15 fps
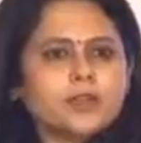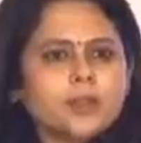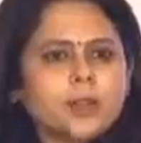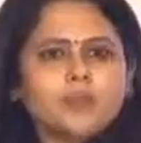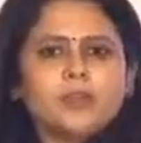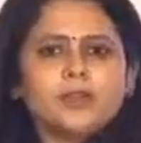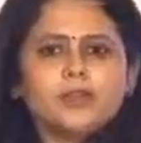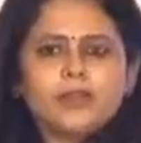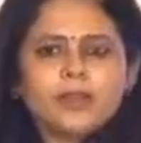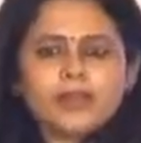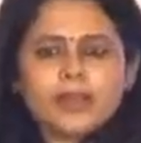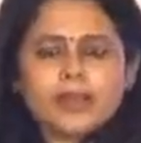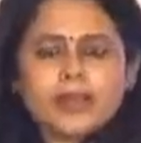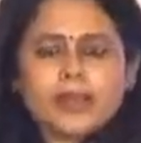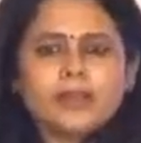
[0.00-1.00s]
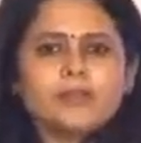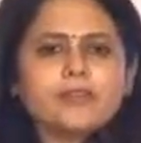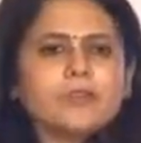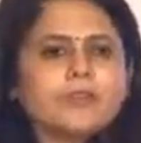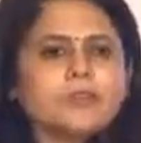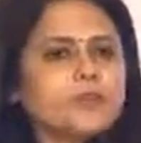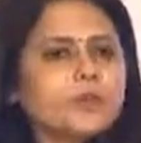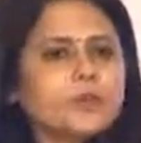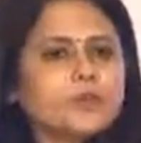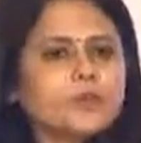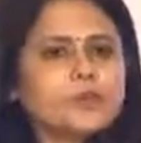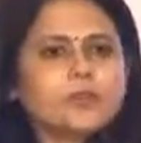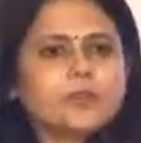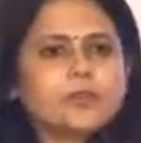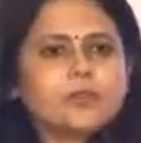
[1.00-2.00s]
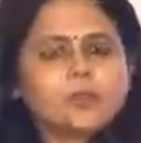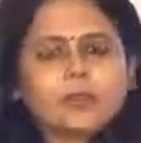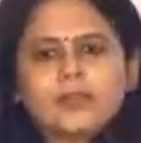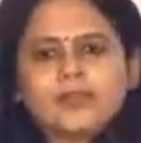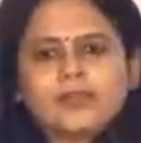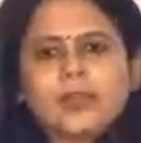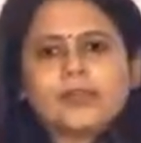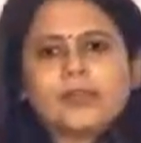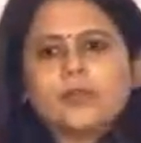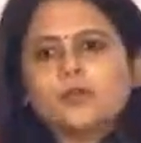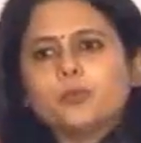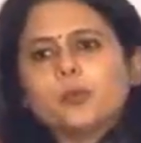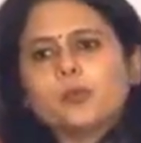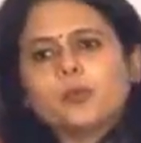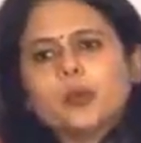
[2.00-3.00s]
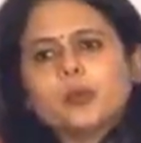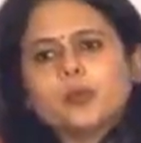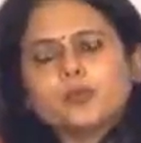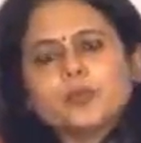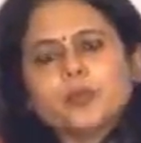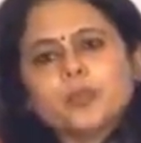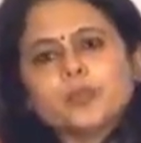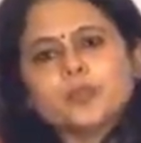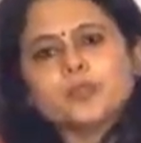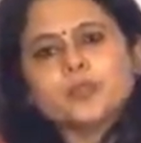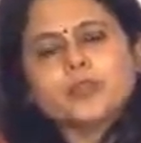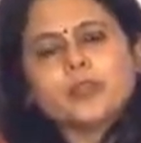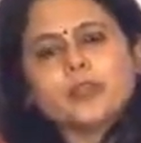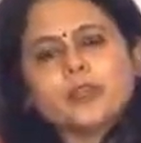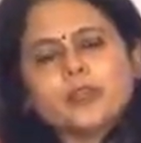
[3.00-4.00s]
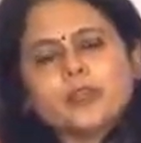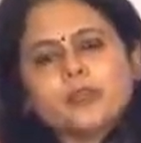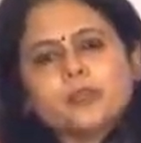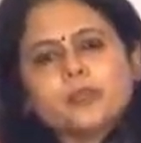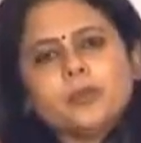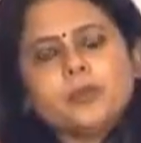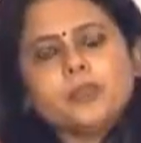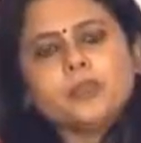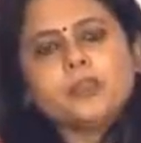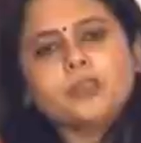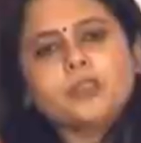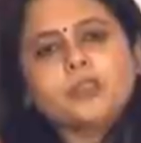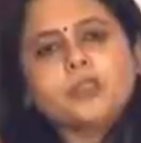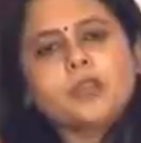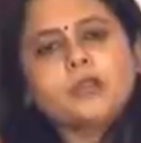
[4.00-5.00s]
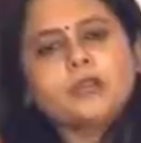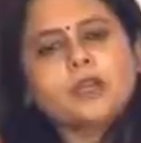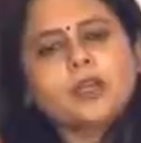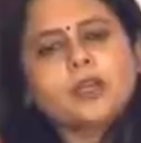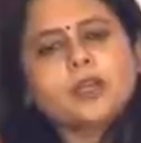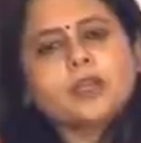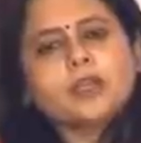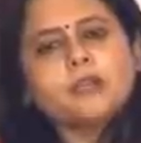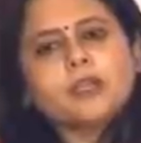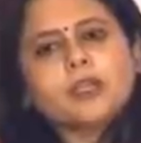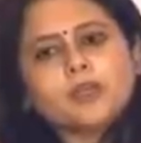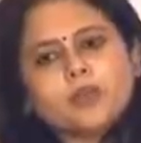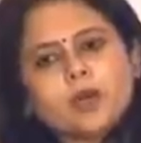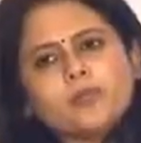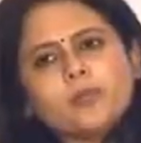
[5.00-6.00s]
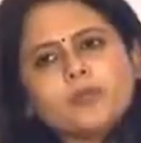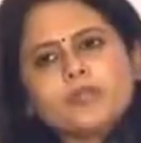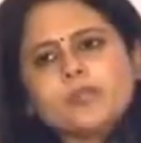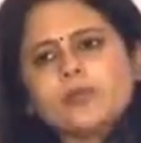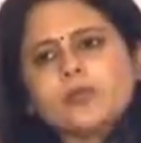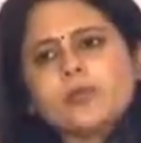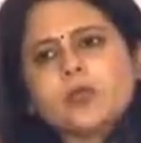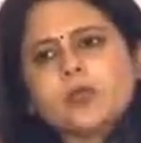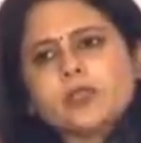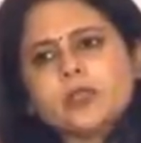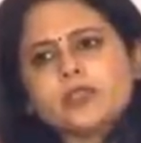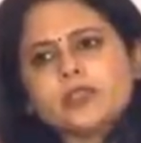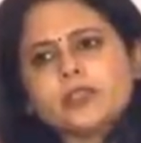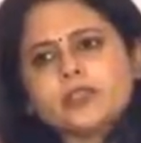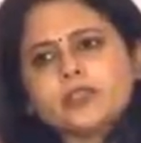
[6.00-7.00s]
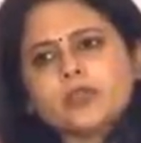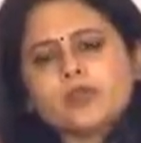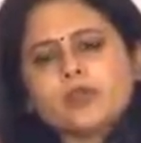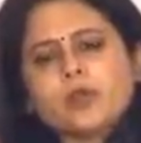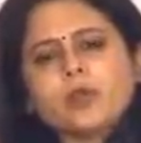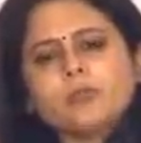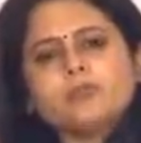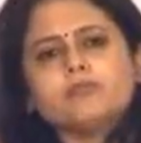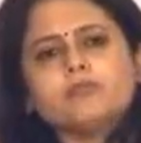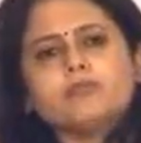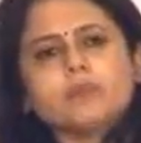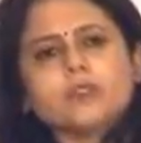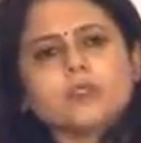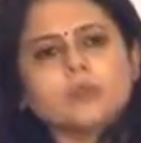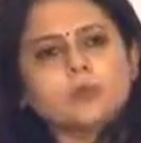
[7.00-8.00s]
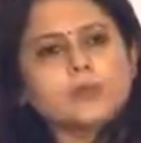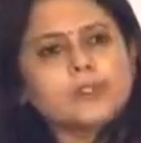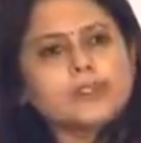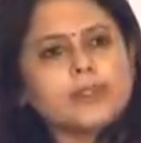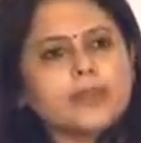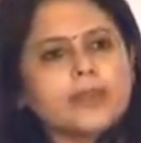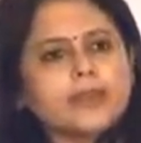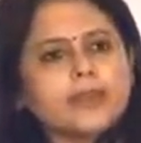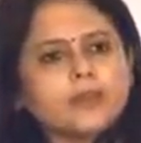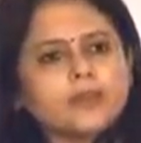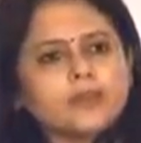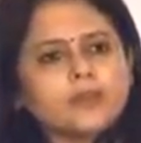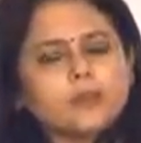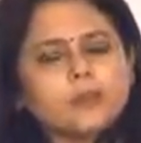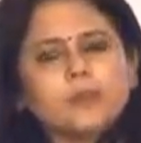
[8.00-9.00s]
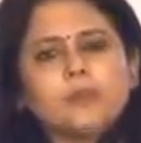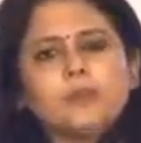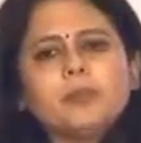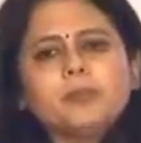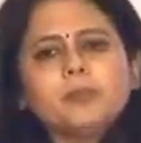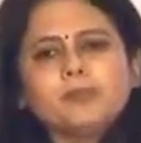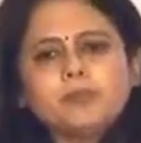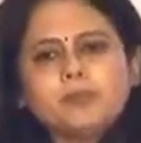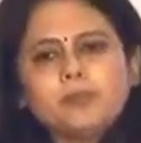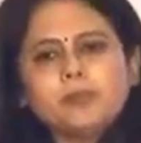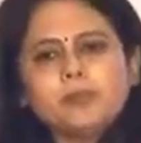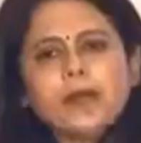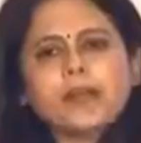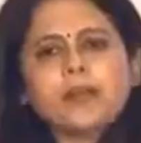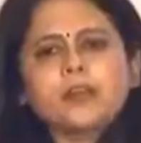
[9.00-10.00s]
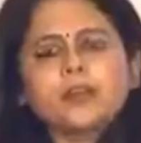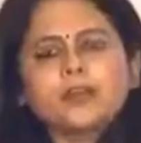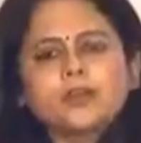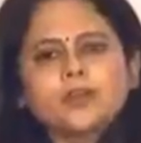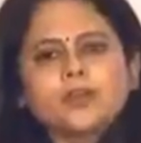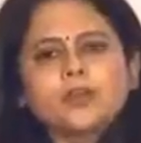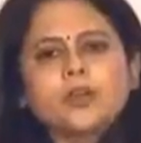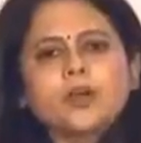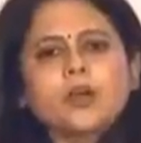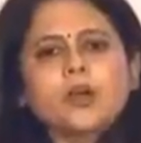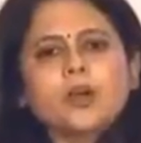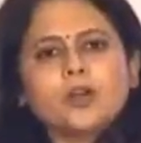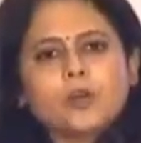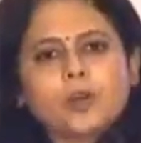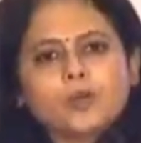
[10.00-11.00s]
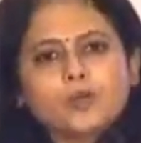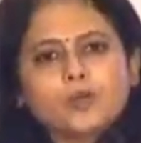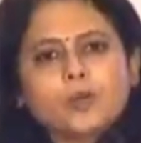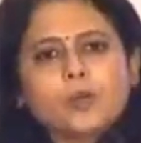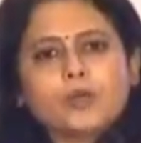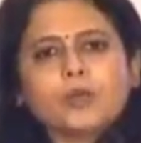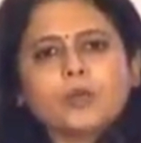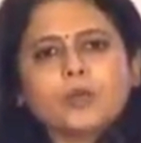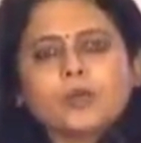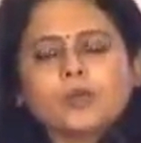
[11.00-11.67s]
company, and it was exciting to be a part of that. It was exciting to see the metamorphosis of an organization from service-led premium bank to a lot more